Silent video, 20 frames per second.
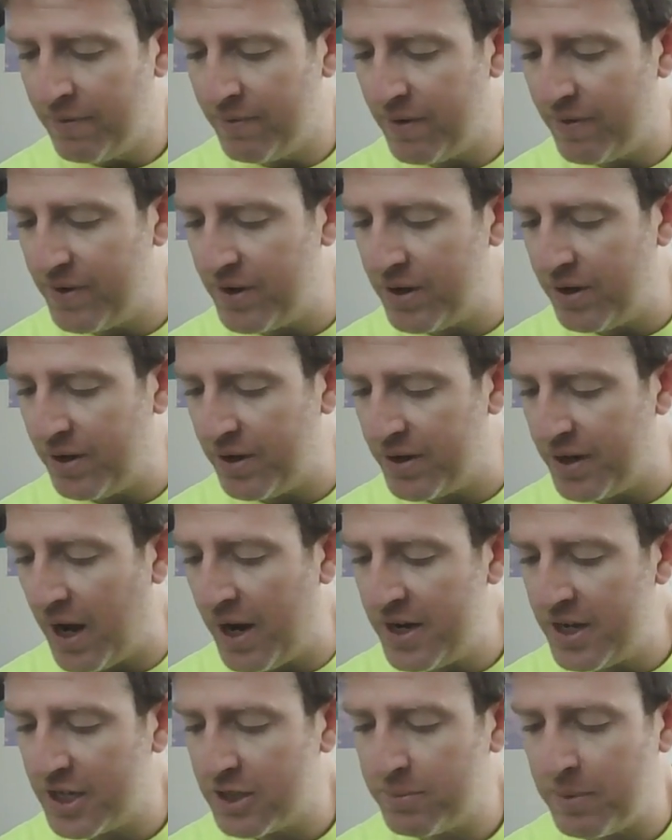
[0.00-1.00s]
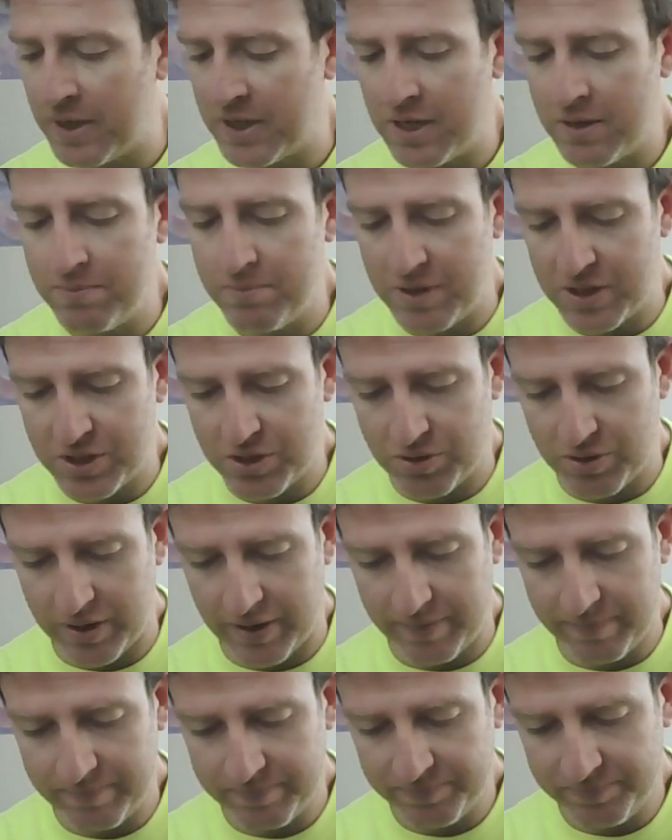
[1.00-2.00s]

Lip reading: reveal an unexpected mystery.